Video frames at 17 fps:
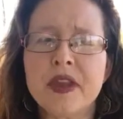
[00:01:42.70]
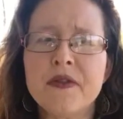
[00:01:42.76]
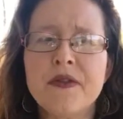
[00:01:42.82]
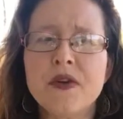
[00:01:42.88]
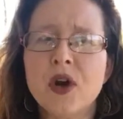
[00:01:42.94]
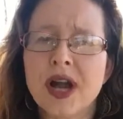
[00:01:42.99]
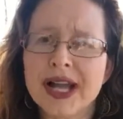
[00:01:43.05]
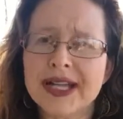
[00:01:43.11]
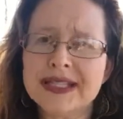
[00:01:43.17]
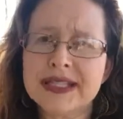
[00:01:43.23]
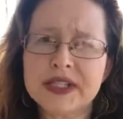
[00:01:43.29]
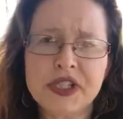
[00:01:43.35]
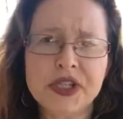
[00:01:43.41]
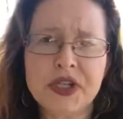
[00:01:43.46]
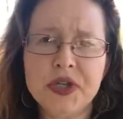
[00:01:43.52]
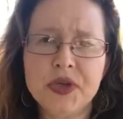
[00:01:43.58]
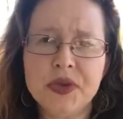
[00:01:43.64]
for us
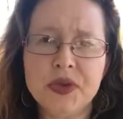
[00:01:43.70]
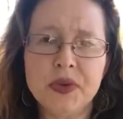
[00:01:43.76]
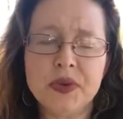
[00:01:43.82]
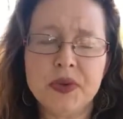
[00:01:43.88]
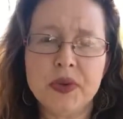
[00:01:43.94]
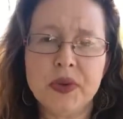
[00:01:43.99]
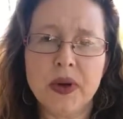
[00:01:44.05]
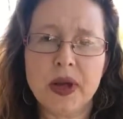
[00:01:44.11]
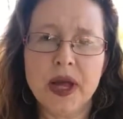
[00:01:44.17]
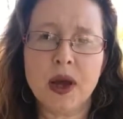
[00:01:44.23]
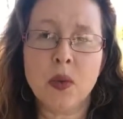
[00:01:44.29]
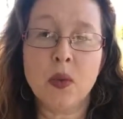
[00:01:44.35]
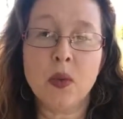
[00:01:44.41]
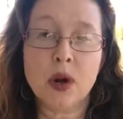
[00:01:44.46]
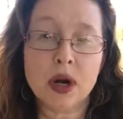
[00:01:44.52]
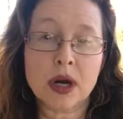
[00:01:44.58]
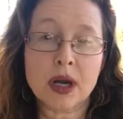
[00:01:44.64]
to
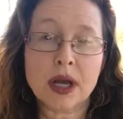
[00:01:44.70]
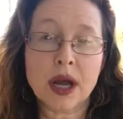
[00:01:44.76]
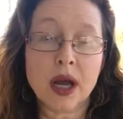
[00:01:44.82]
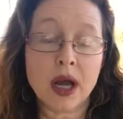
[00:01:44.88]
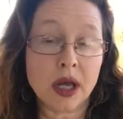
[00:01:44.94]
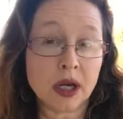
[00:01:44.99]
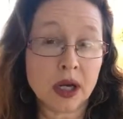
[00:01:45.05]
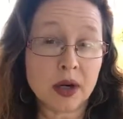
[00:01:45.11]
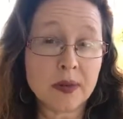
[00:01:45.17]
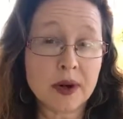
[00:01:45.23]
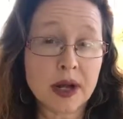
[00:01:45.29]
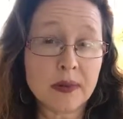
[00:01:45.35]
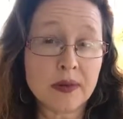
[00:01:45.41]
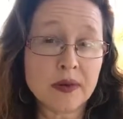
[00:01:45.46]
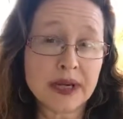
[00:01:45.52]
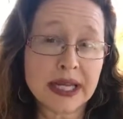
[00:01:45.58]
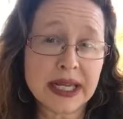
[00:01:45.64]
work on our
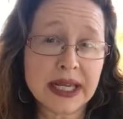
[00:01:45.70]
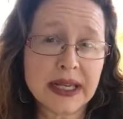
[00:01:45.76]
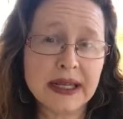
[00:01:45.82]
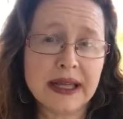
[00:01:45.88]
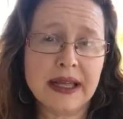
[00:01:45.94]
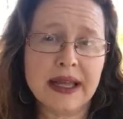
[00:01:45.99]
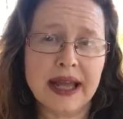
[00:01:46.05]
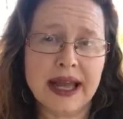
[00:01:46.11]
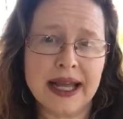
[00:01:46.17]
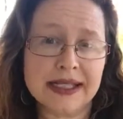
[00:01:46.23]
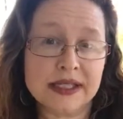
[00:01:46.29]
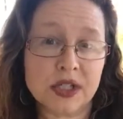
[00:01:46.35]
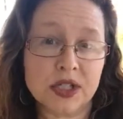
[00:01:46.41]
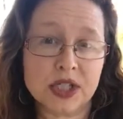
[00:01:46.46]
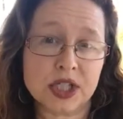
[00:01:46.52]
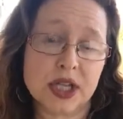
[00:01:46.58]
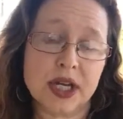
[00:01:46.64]
property as
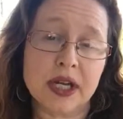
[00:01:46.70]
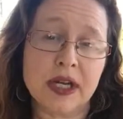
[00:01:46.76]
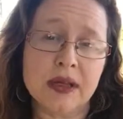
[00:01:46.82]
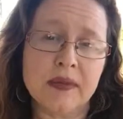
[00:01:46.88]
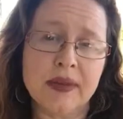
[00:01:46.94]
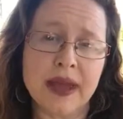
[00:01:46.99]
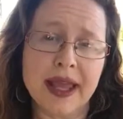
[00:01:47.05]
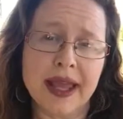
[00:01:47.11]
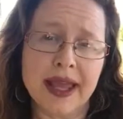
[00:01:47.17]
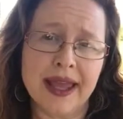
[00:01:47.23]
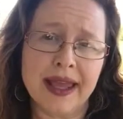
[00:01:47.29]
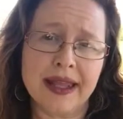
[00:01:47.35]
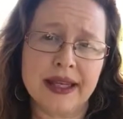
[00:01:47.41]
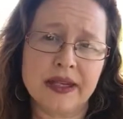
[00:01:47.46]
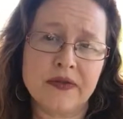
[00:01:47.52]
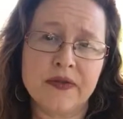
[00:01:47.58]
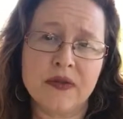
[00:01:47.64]
our job,
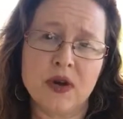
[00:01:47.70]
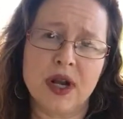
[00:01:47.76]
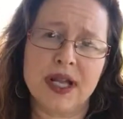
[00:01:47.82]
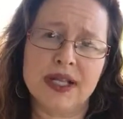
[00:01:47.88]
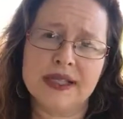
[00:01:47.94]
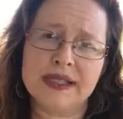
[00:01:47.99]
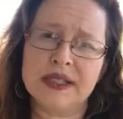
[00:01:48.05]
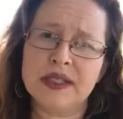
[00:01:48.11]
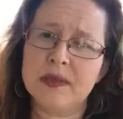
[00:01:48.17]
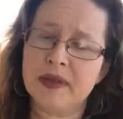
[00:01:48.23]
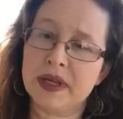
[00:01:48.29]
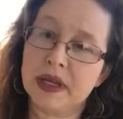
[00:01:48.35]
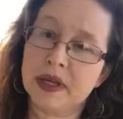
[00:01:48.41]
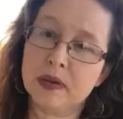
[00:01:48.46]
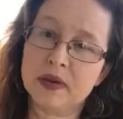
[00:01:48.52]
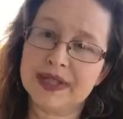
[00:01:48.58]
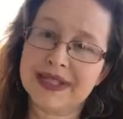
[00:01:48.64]
and for us to be
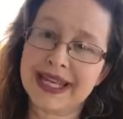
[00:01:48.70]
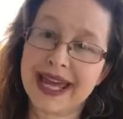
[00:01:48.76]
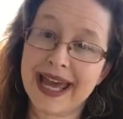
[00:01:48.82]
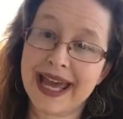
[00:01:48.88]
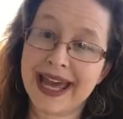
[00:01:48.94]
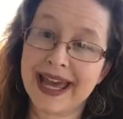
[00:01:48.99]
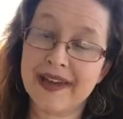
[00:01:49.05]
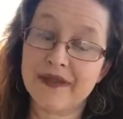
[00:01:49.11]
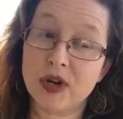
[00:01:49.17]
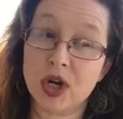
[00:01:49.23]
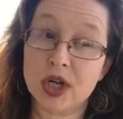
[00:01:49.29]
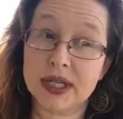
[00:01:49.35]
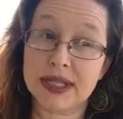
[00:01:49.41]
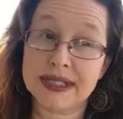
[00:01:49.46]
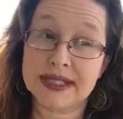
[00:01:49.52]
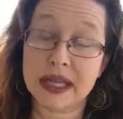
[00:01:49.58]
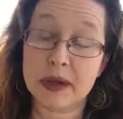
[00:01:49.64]
able to have our
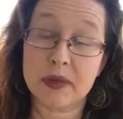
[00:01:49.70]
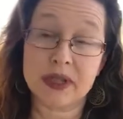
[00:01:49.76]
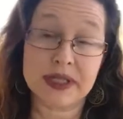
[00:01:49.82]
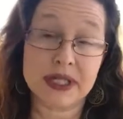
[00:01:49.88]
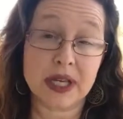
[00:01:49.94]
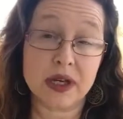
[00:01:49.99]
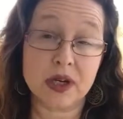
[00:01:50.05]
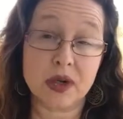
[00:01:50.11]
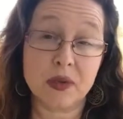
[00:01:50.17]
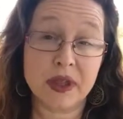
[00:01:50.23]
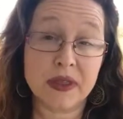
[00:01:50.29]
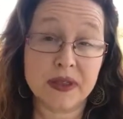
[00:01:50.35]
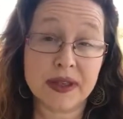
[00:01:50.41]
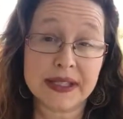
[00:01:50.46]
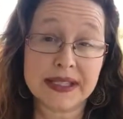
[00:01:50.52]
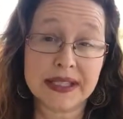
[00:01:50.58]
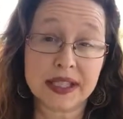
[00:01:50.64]
disabled daughter with
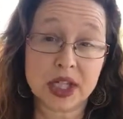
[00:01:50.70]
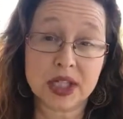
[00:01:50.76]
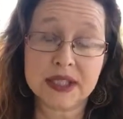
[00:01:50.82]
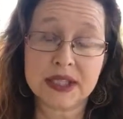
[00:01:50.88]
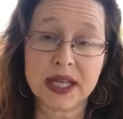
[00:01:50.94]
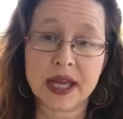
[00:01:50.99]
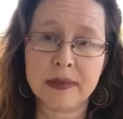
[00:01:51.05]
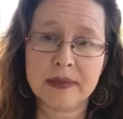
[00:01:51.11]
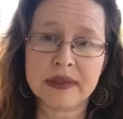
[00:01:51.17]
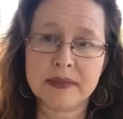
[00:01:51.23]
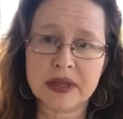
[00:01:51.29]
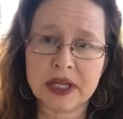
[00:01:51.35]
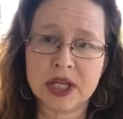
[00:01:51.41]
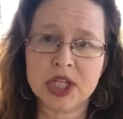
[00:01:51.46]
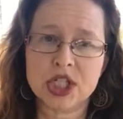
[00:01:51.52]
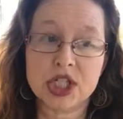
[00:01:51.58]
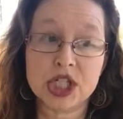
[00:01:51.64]
us at all times,
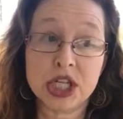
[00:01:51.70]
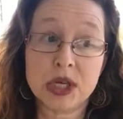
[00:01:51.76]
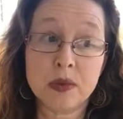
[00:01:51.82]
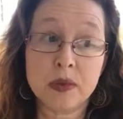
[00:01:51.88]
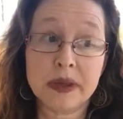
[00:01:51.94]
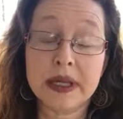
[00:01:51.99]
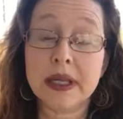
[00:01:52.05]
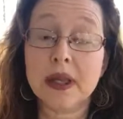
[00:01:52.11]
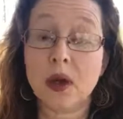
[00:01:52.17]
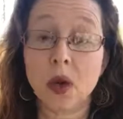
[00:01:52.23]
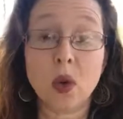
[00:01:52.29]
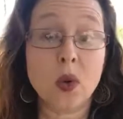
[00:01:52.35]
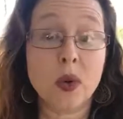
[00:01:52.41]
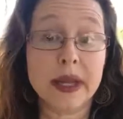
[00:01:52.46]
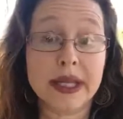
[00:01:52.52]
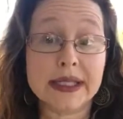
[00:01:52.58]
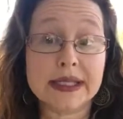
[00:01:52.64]
because she will
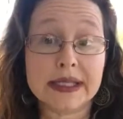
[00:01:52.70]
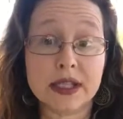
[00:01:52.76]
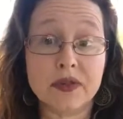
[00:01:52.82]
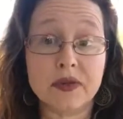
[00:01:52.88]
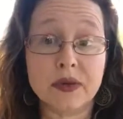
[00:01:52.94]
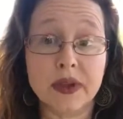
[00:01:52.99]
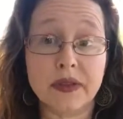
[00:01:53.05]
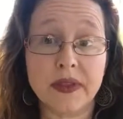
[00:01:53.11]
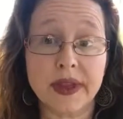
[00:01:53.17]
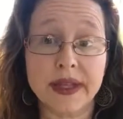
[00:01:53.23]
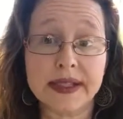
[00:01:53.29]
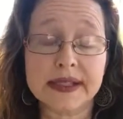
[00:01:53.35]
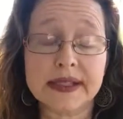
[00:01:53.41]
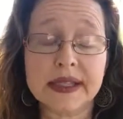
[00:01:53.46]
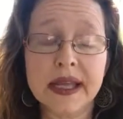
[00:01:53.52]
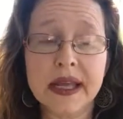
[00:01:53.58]
always live with us.